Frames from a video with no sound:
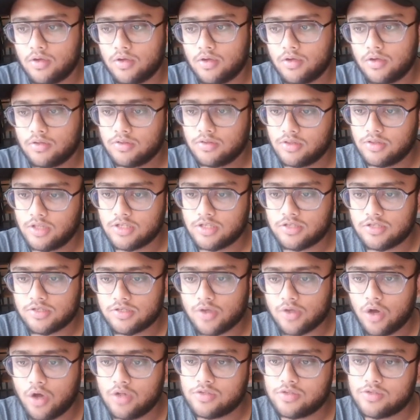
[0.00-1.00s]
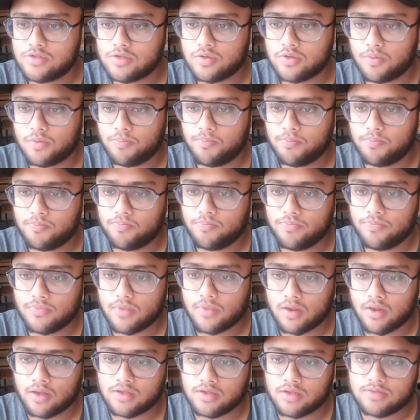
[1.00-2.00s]
This also
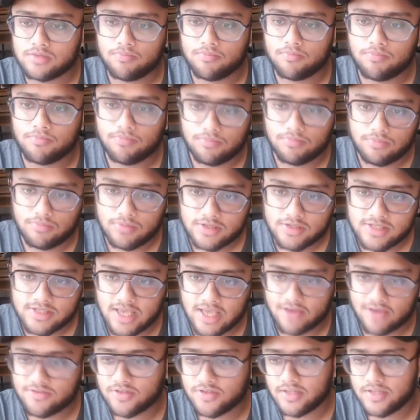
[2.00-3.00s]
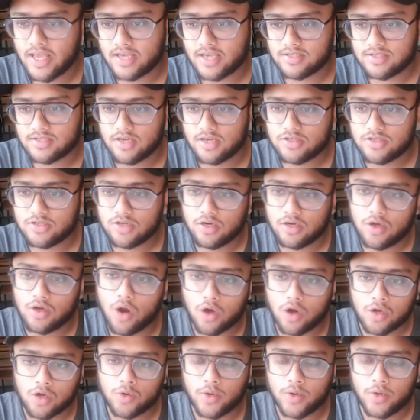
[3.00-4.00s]
saves with the extension
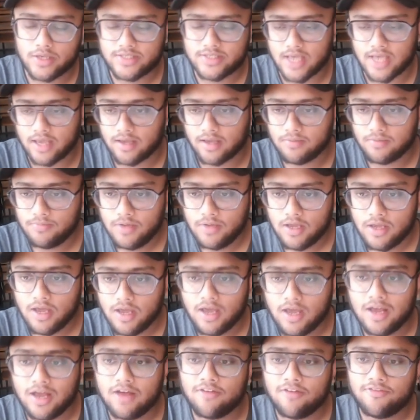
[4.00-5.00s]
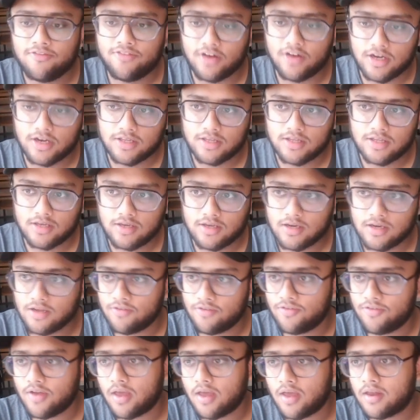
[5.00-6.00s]
.osim. Further, if
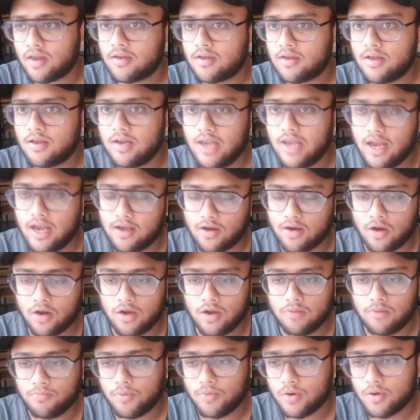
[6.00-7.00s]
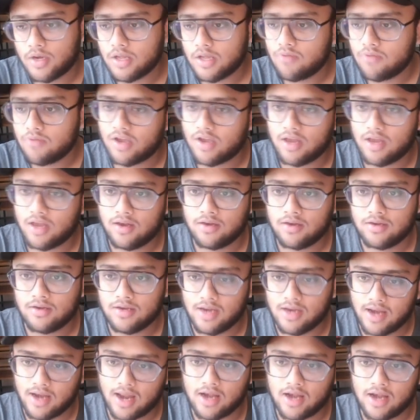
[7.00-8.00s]
we are later on importing, we can
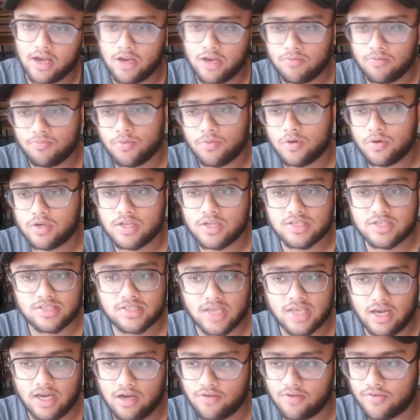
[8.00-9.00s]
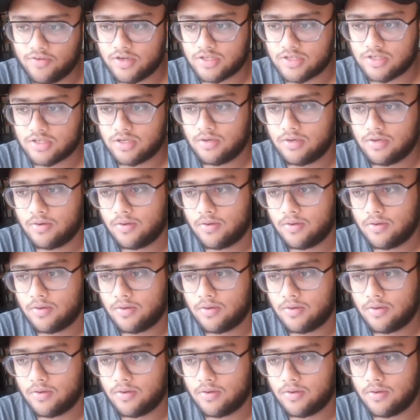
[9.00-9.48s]
directly import the scaled version.